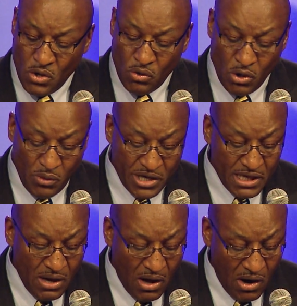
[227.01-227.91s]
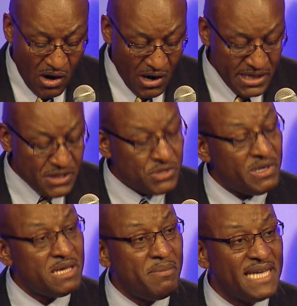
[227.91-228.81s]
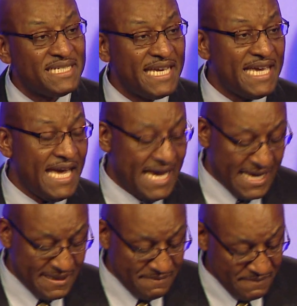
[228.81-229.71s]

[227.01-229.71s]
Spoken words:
who are working hard and doing the best they can.